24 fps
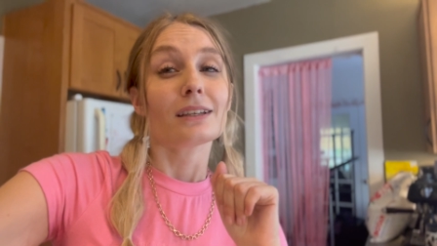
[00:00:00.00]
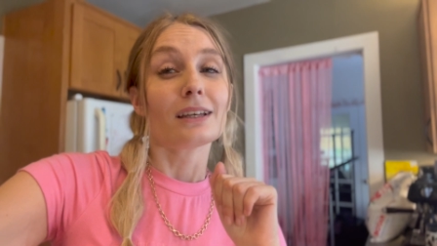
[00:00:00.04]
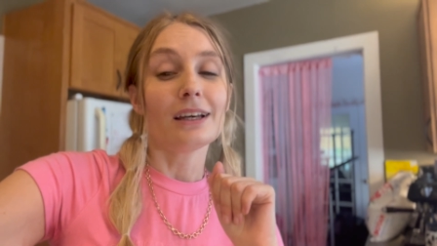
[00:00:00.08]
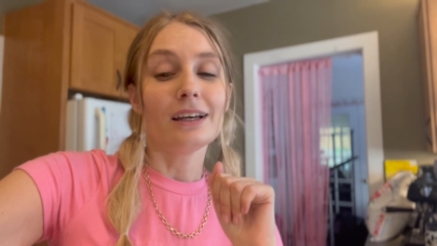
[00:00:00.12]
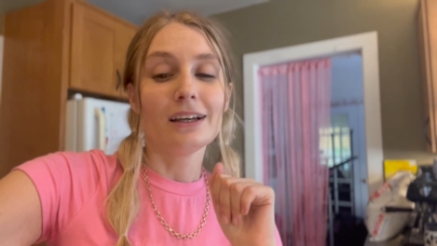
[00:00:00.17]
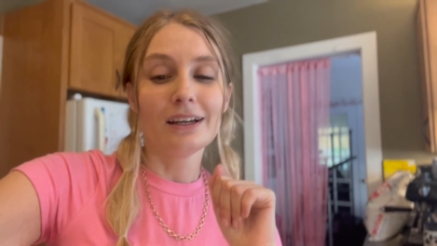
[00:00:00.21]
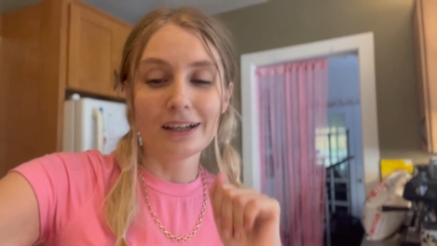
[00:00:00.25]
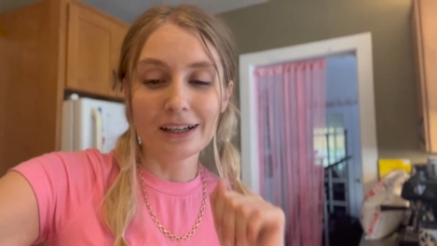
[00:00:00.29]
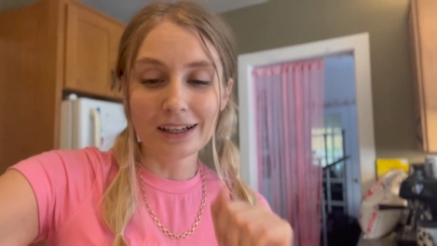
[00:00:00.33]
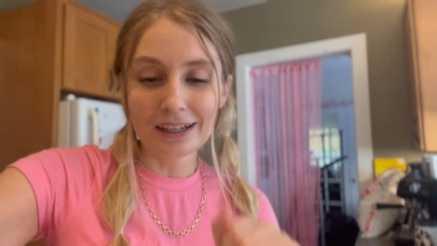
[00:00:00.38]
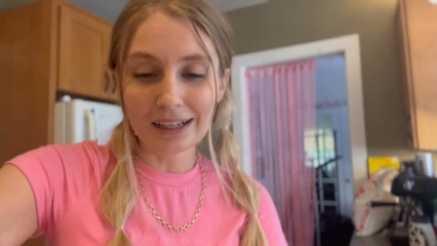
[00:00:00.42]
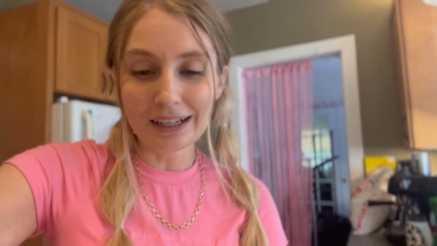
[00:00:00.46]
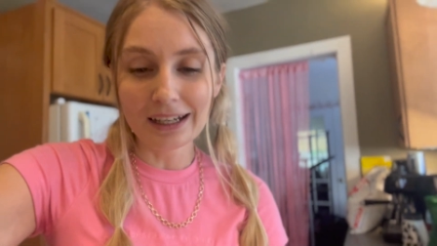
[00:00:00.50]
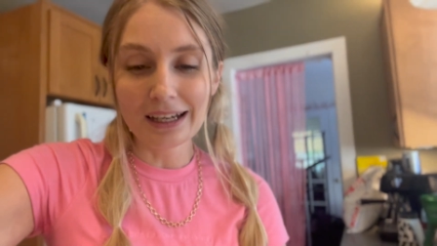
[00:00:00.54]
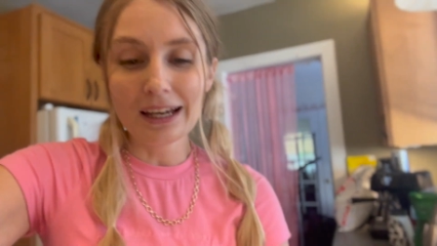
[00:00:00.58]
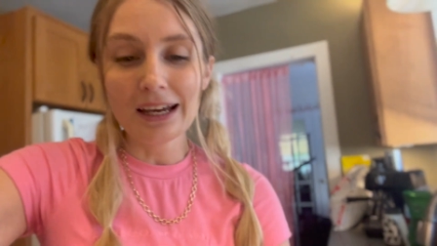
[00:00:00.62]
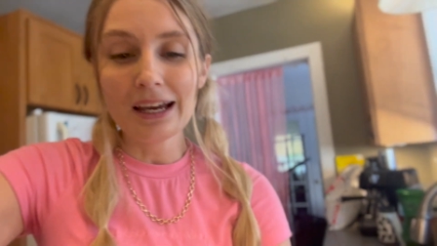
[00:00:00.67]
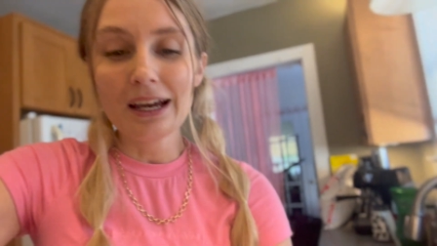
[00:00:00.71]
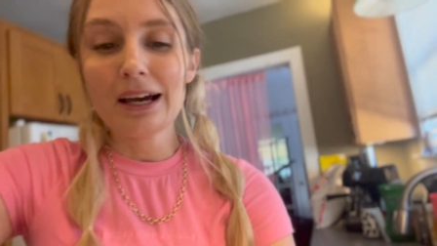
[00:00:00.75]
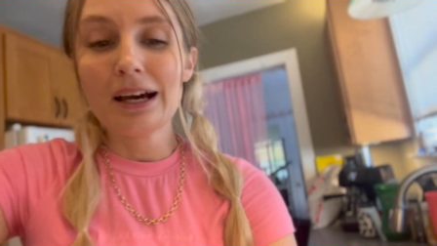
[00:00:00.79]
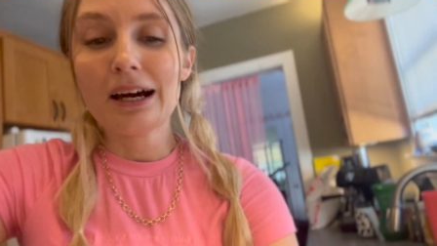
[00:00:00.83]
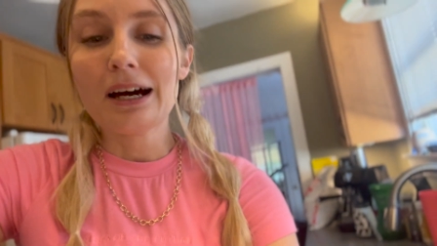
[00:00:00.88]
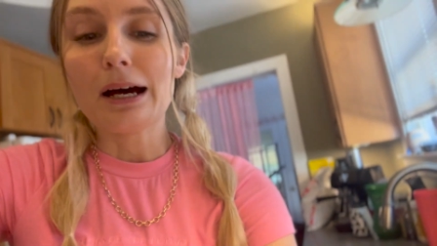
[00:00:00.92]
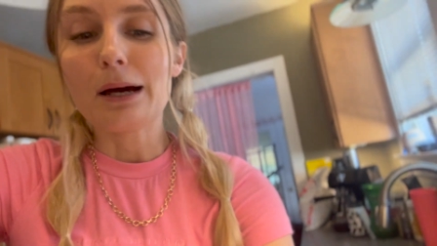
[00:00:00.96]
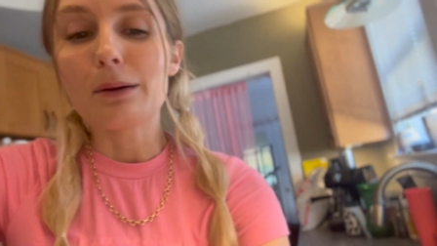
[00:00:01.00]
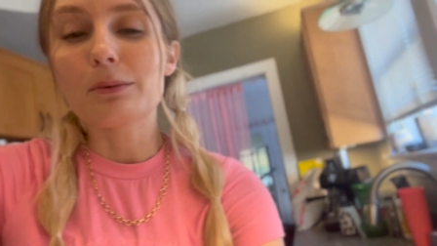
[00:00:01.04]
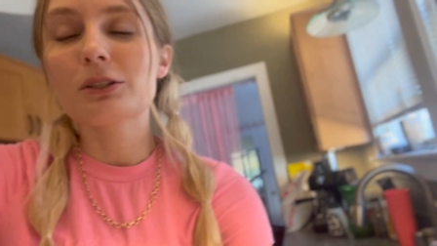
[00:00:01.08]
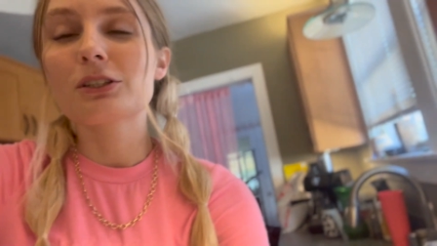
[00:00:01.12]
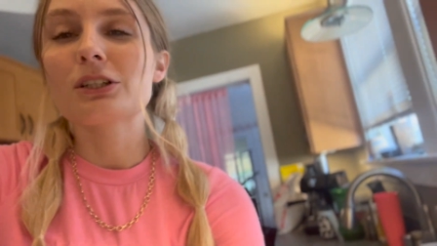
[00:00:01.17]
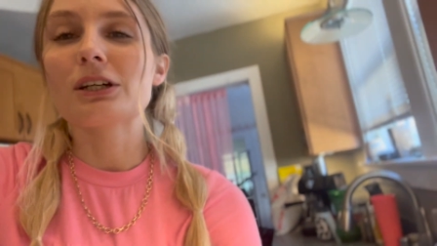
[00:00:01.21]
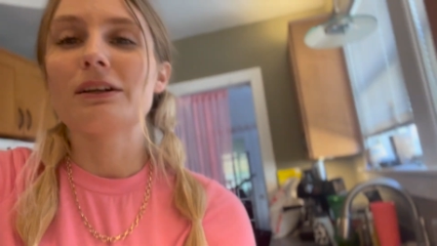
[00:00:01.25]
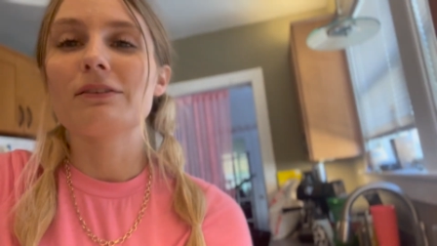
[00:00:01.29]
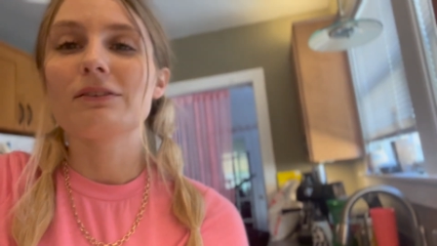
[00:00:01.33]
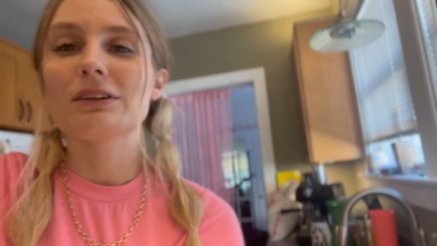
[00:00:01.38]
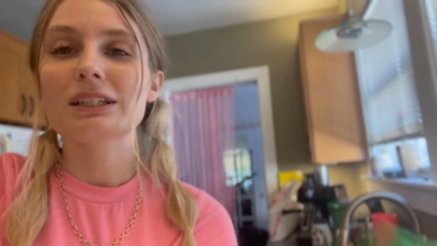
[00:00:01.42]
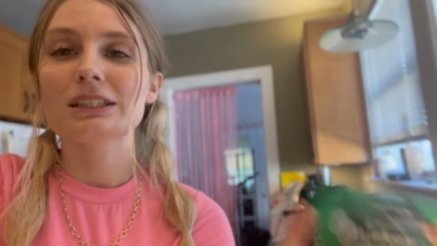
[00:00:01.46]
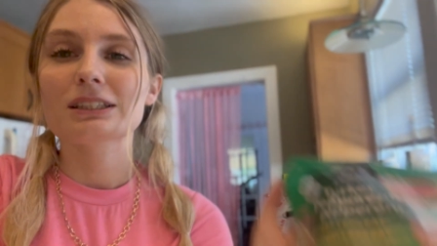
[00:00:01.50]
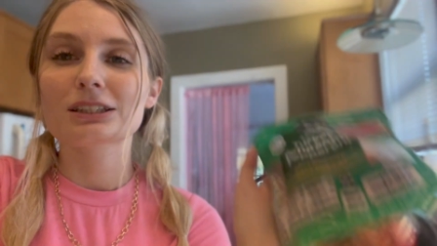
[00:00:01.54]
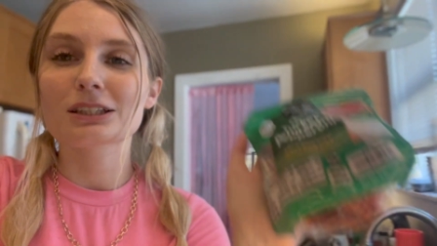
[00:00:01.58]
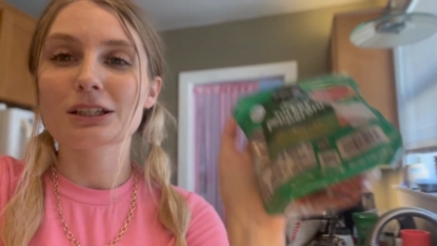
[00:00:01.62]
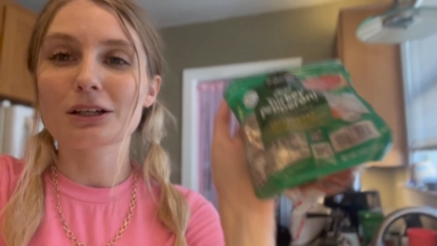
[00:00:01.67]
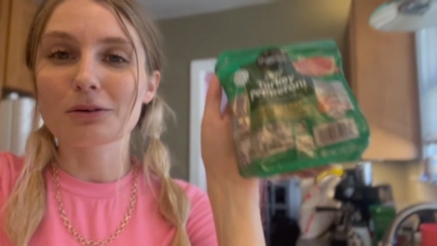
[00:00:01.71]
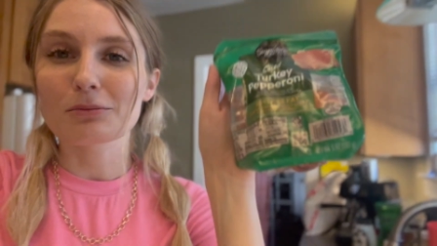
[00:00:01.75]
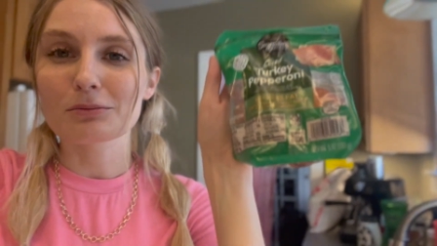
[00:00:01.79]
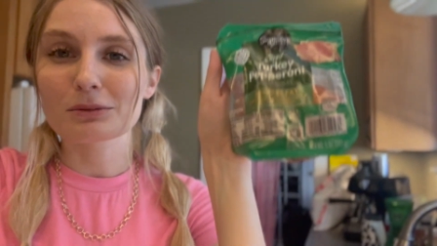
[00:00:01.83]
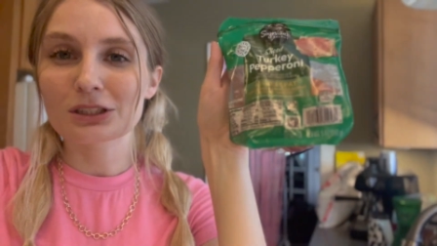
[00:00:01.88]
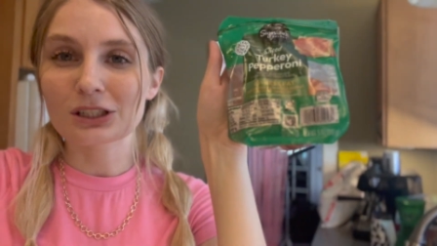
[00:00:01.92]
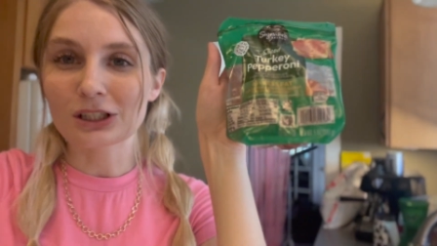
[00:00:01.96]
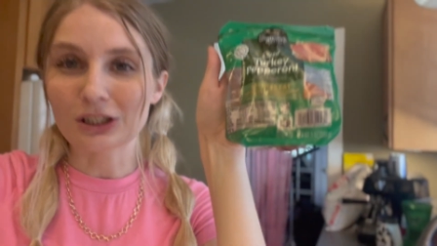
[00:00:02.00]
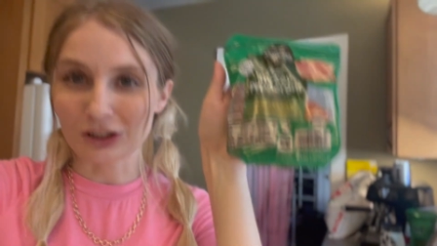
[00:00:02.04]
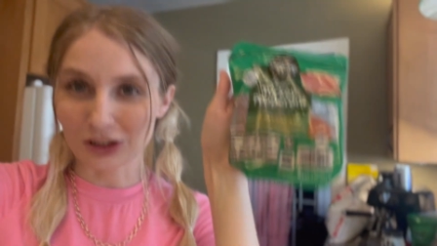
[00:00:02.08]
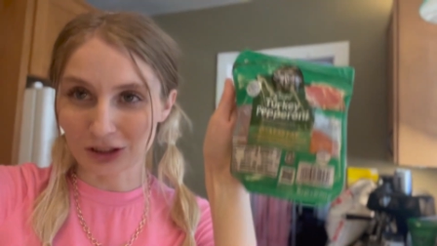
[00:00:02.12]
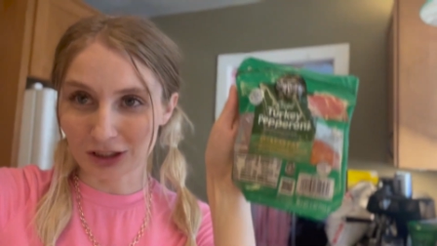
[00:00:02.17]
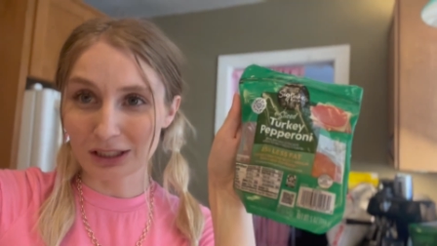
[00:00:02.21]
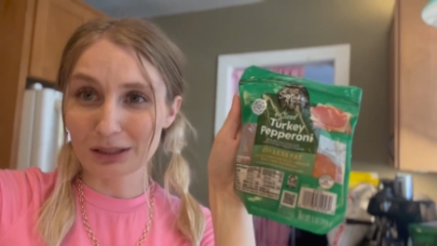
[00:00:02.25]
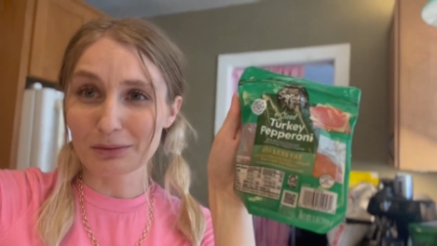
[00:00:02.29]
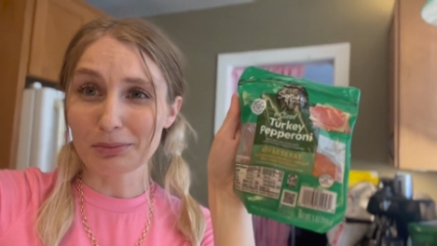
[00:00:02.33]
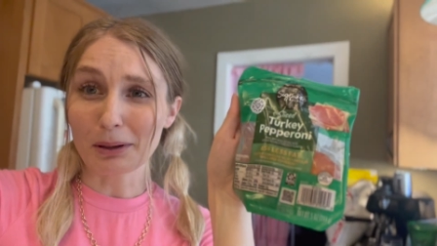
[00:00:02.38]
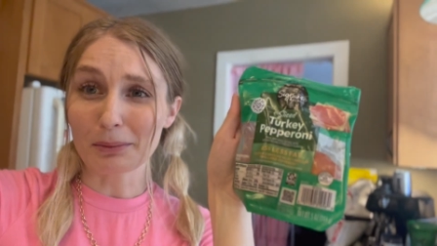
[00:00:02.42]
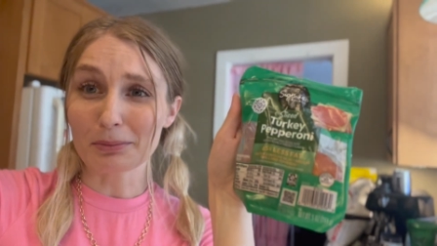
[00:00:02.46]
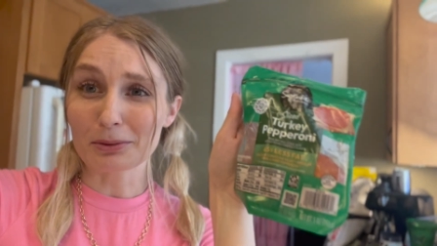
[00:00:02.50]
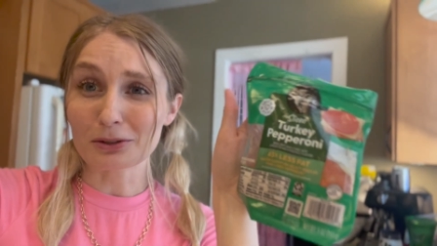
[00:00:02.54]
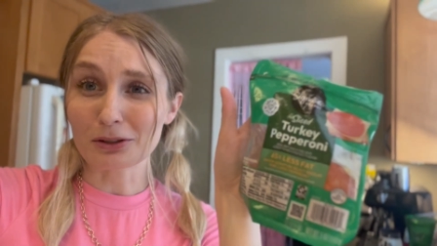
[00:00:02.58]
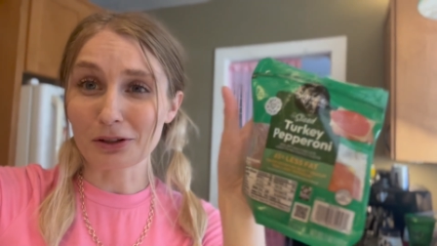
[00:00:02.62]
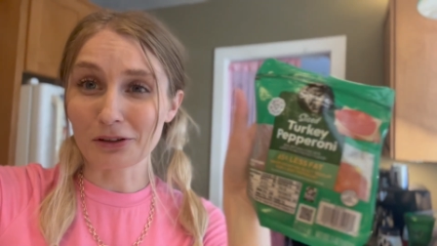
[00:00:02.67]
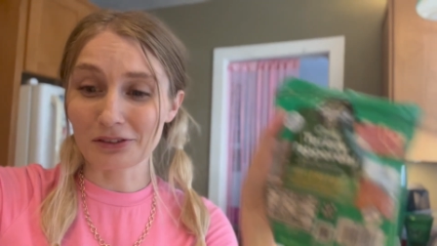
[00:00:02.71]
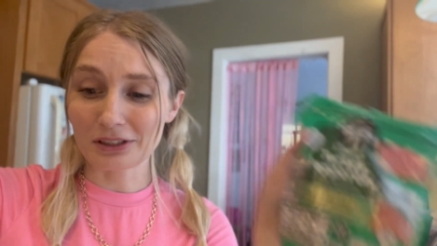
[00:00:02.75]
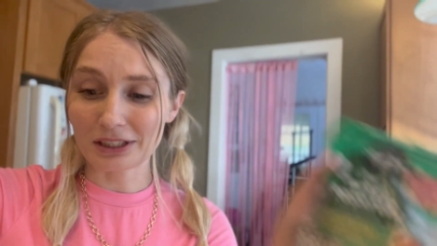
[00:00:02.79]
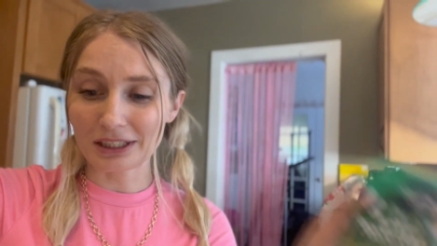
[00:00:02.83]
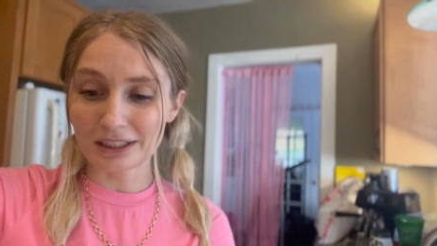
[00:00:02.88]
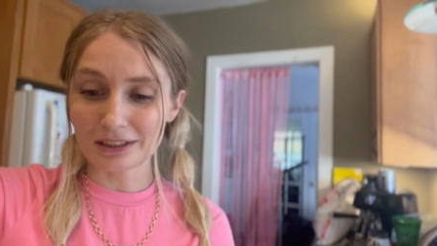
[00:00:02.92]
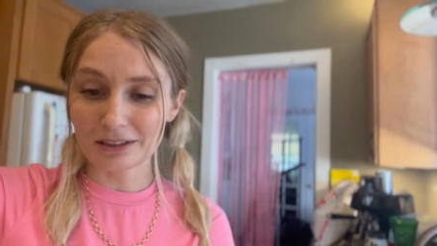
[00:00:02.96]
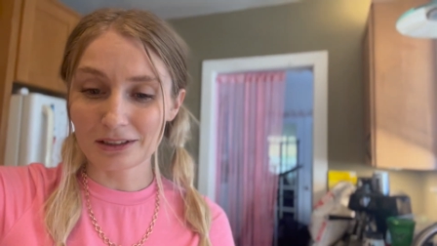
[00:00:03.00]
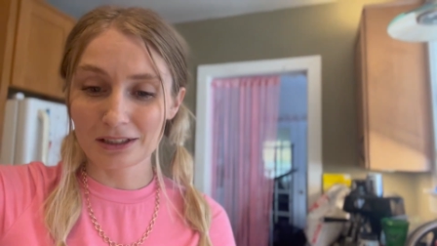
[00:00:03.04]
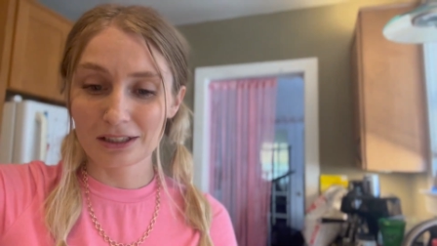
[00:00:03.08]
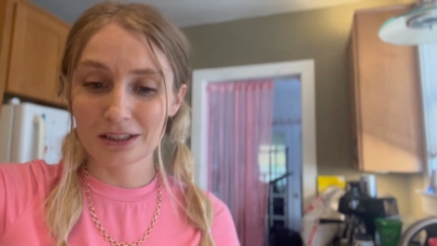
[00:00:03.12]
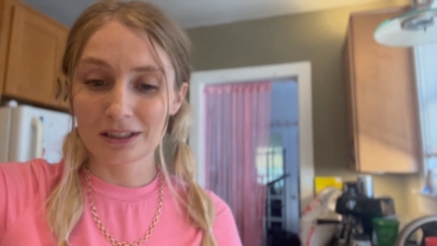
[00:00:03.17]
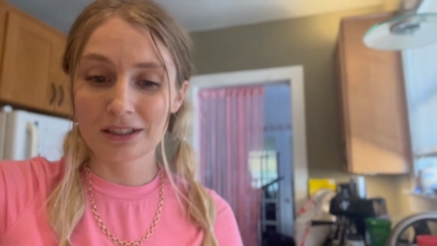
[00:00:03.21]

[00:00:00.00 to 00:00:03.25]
I'm craving some turkey pepperoni